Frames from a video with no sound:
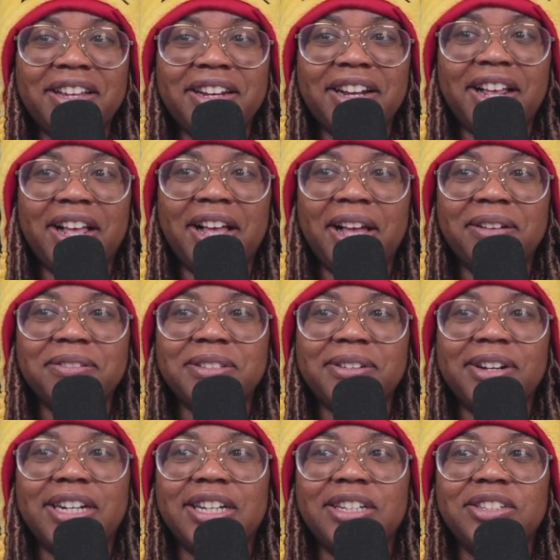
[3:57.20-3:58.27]

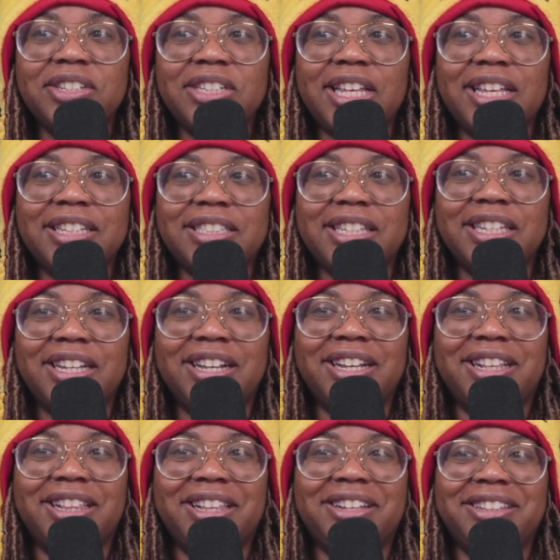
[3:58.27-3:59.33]
Twerking, you just can't see
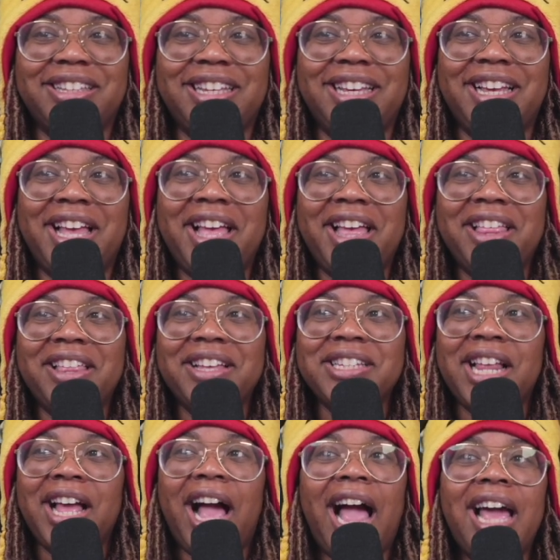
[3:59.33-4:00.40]
it clearly.
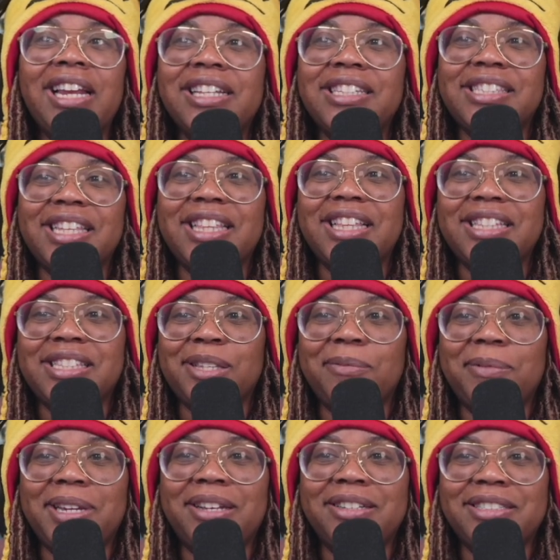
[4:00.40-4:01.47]
I didn't say that.
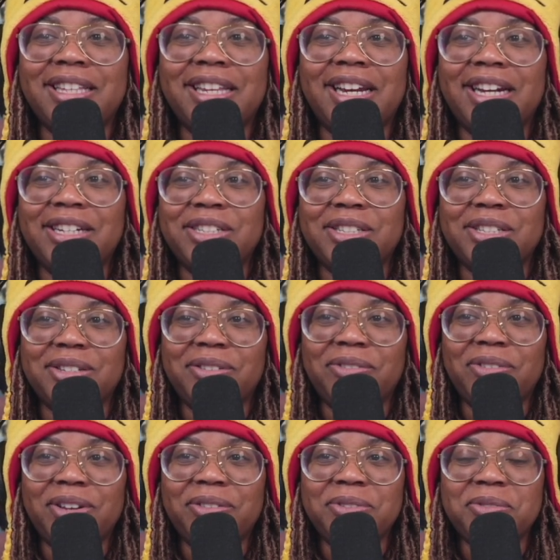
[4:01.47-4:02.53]
Somebody else said it. I just
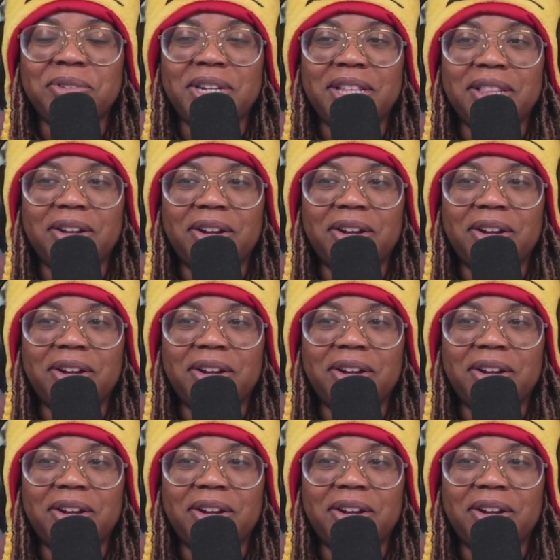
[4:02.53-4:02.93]
was reading their